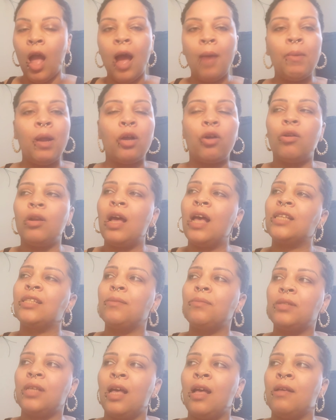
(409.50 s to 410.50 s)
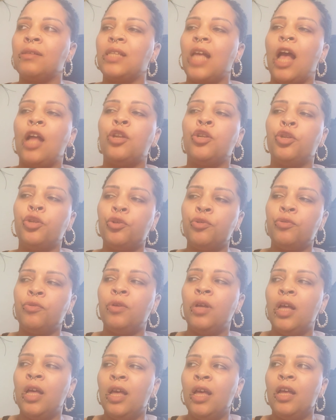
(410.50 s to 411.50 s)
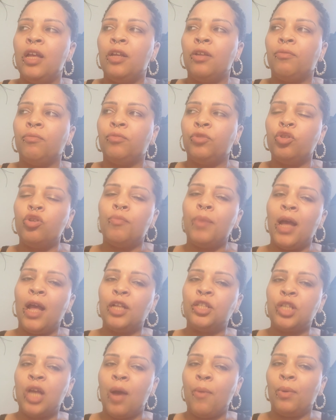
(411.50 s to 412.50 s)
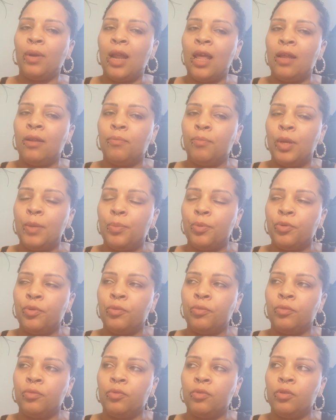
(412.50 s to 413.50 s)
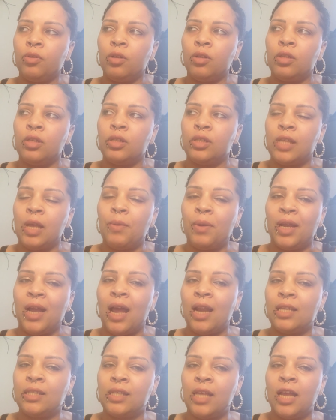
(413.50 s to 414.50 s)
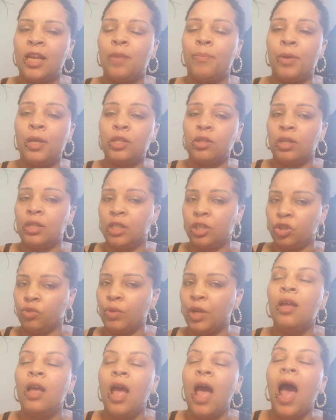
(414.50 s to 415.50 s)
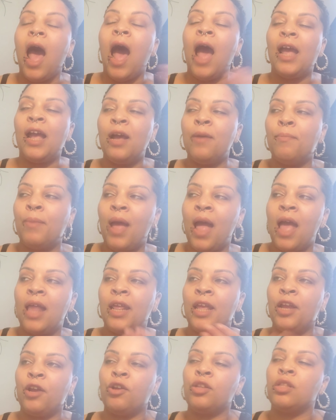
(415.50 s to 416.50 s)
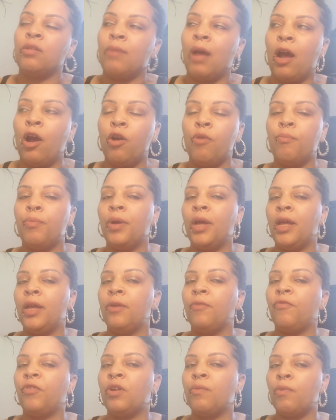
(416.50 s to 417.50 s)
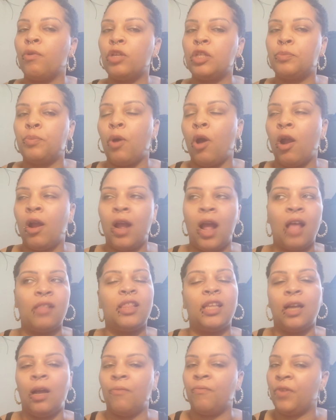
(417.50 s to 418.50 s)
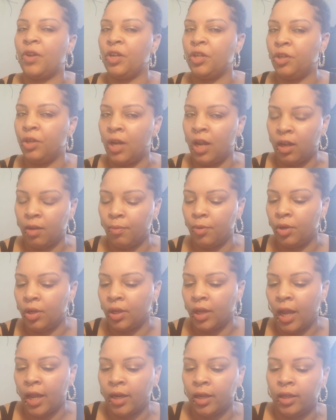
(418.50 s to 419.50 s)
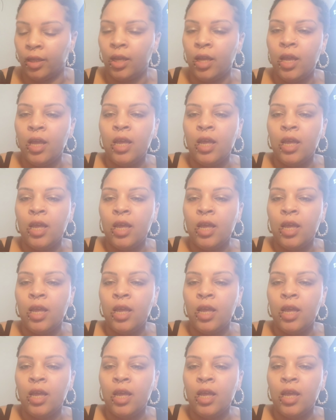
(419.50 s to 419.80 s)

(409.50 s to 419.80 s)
I'm not gonna lie, sometimes I do do a bad job of letting people say what they gotta say. It depends on the situation. I am bad hearing them out, but for the most part, I think I'm very good at communicating.